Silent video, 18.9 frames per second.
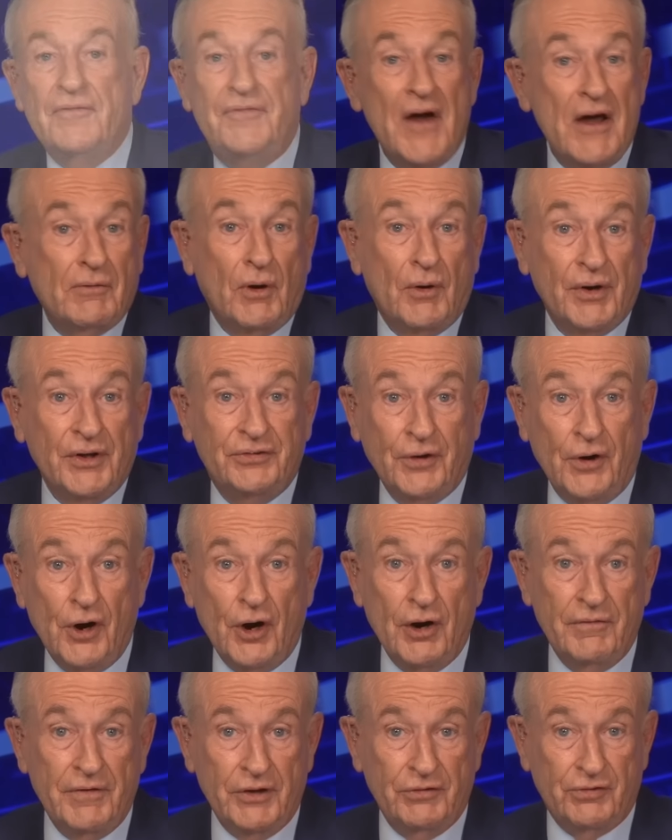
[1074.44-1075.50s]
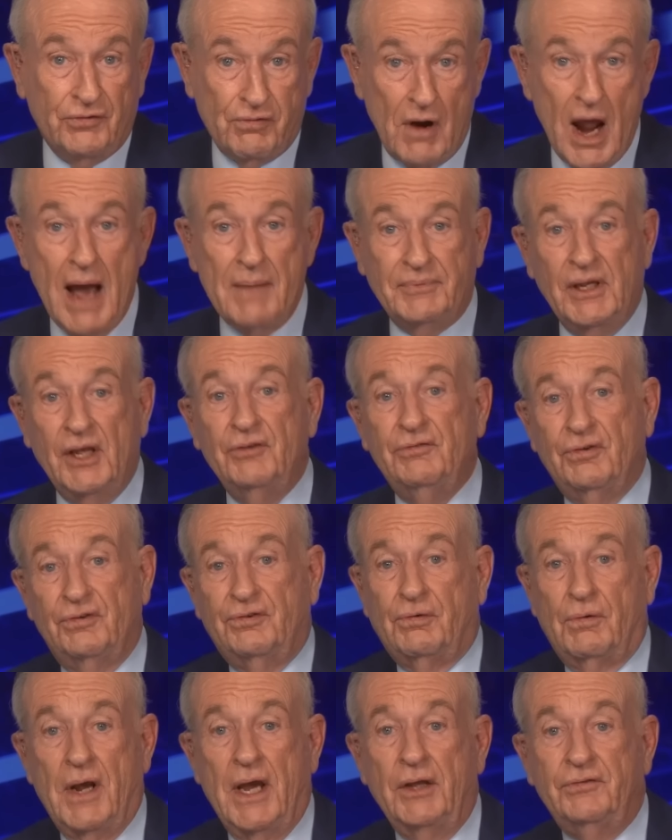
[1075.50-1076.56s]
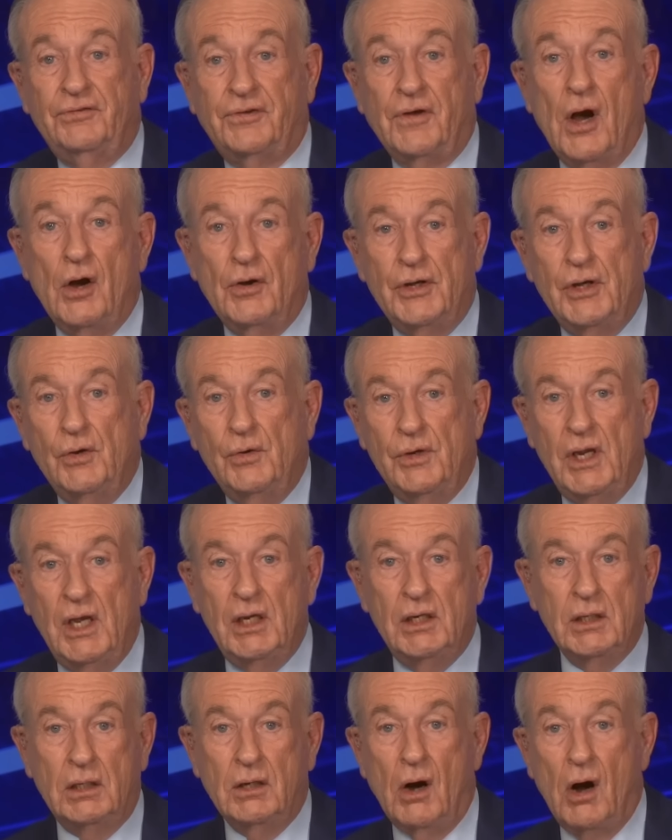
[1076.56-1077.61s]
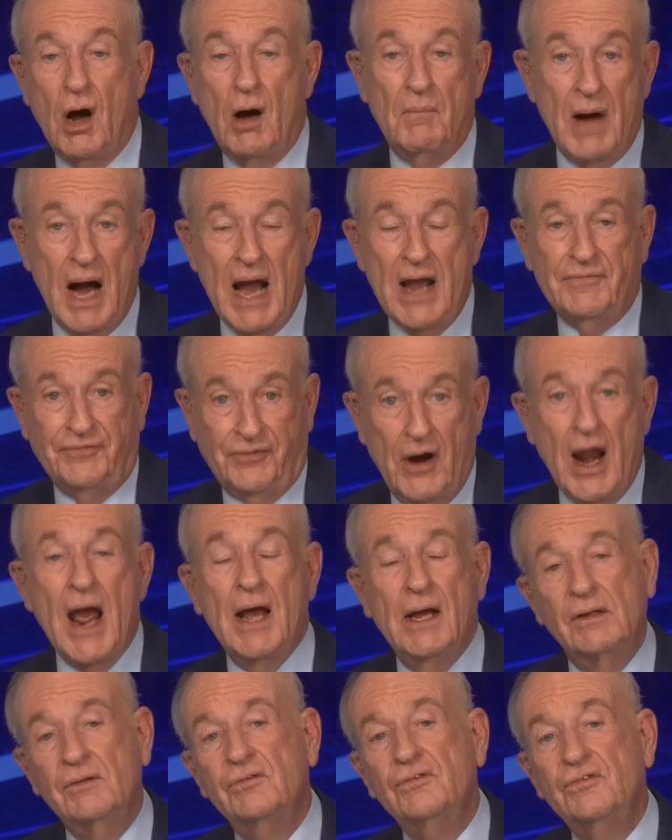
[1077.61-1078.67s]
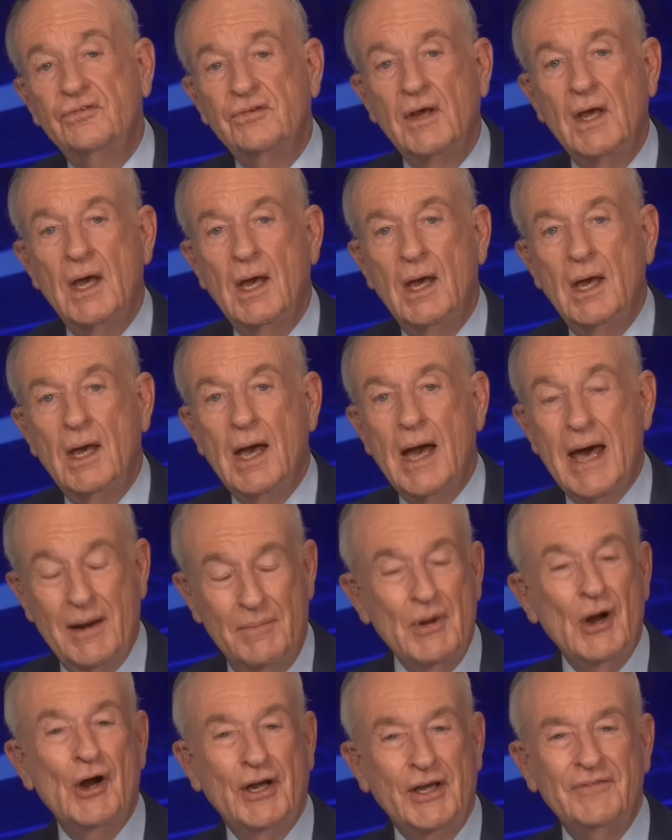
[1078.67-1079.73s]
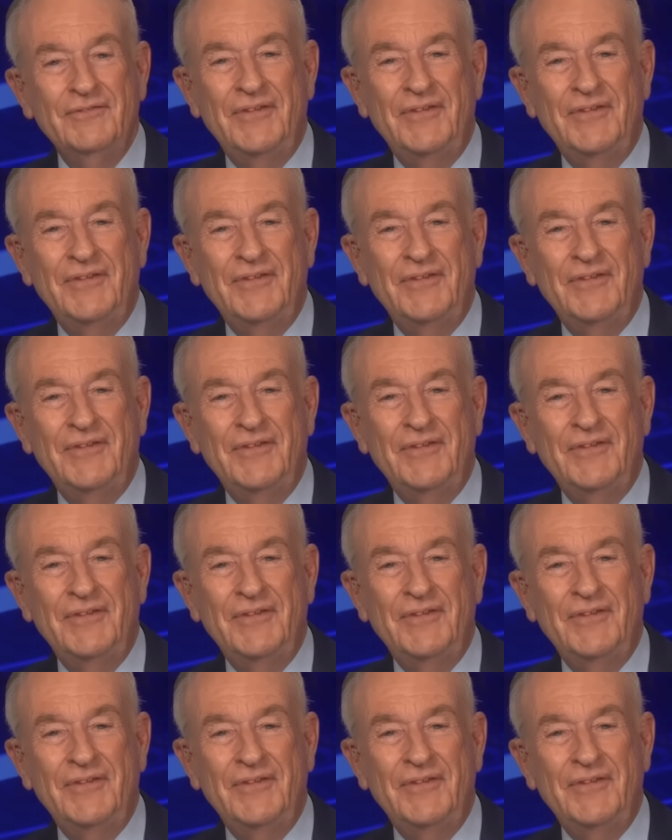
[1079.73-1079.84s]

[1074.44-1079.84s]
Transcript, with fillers: Federal Reserve has dropped interest rates, so you need to call my friends at American